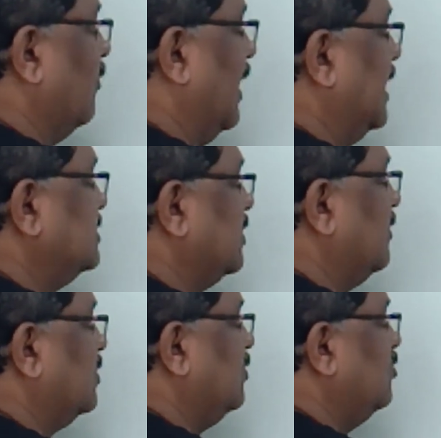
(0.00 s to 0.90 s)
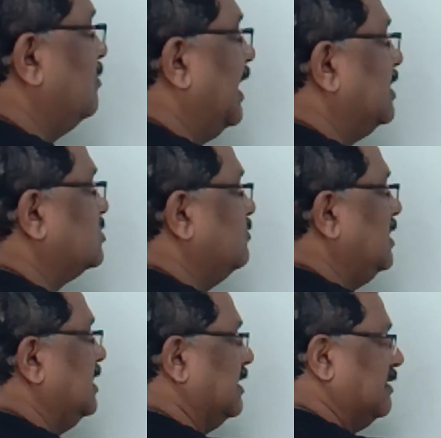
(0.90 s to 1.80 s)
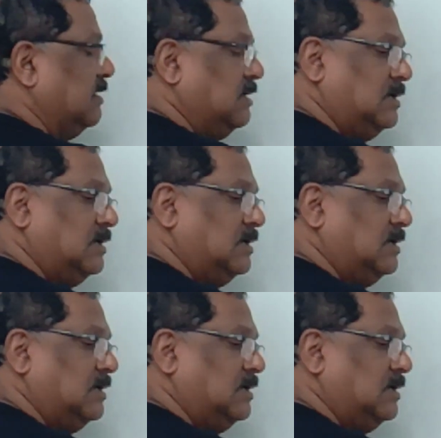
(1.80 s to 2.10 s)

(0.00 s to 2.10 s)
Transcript: y is equal to u minus v.